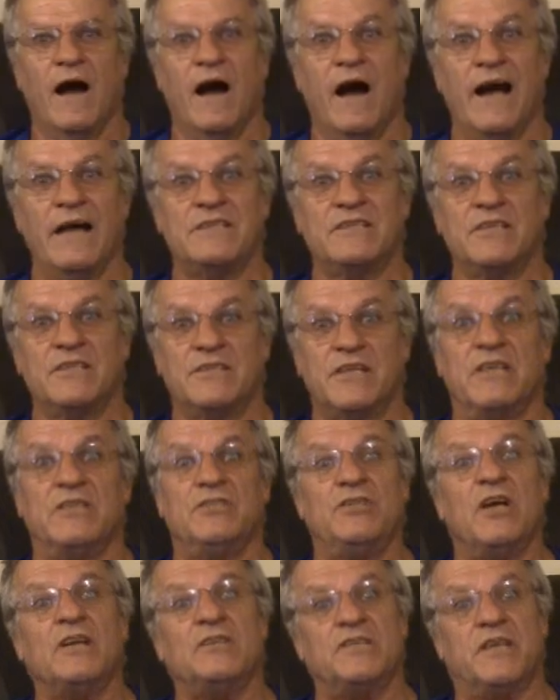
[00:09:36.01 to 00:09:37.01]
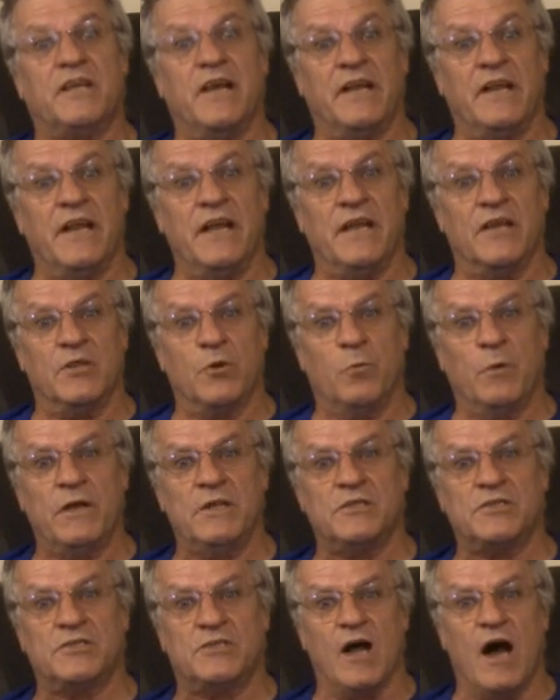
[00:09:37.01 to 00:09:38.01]
Isis said, just kidding, and the
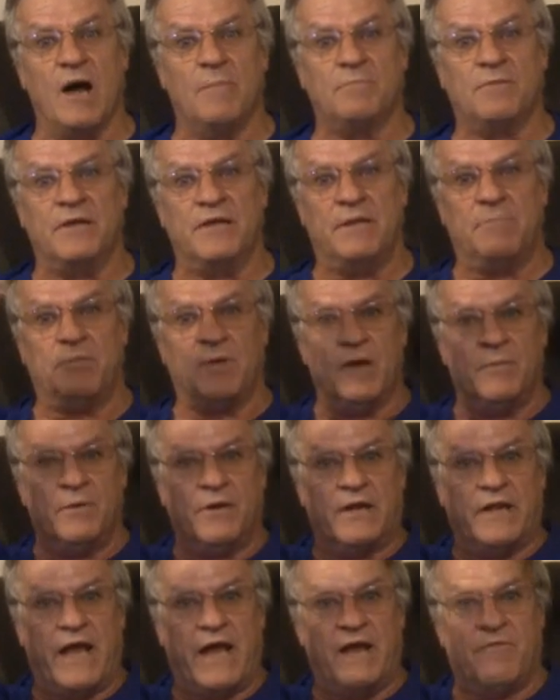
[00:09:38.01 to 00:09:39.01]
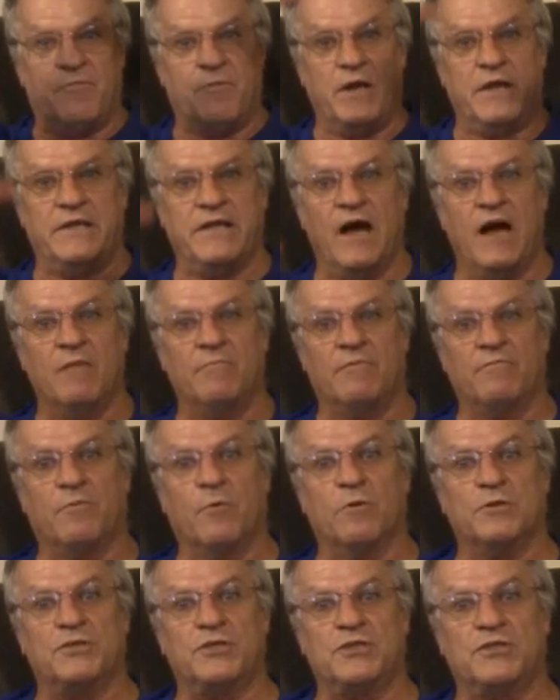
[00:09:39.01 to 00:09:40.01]
wind stopped and he plummeted halfway down
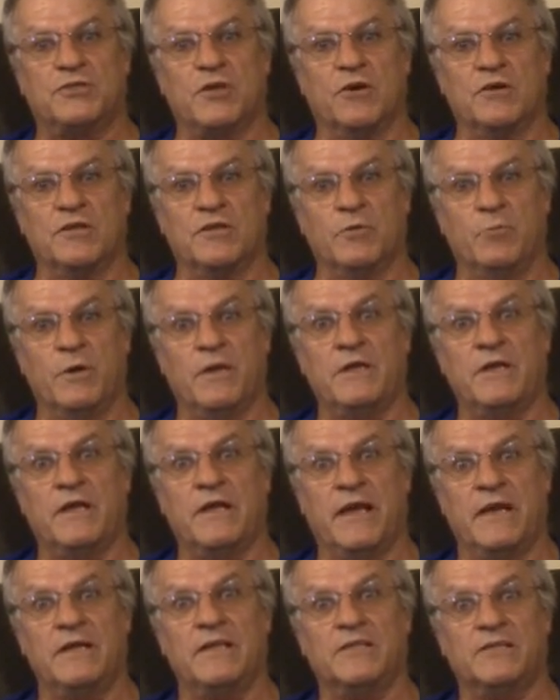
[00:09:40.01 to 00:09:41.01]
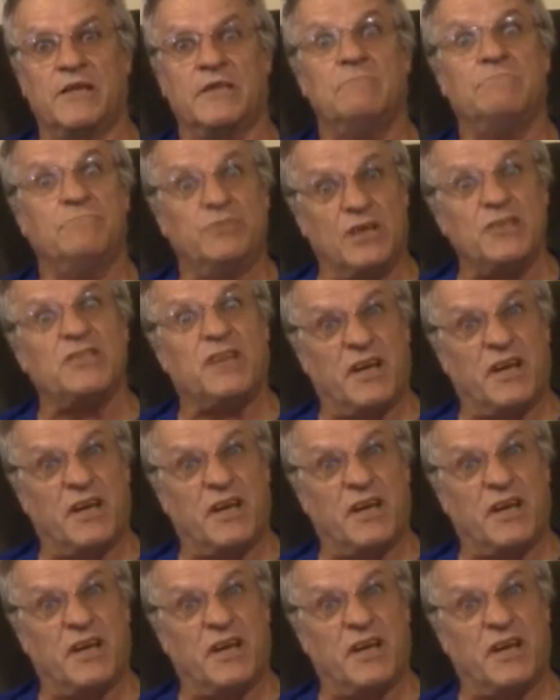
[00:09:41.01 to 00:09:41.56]
before she started the wind again and said, just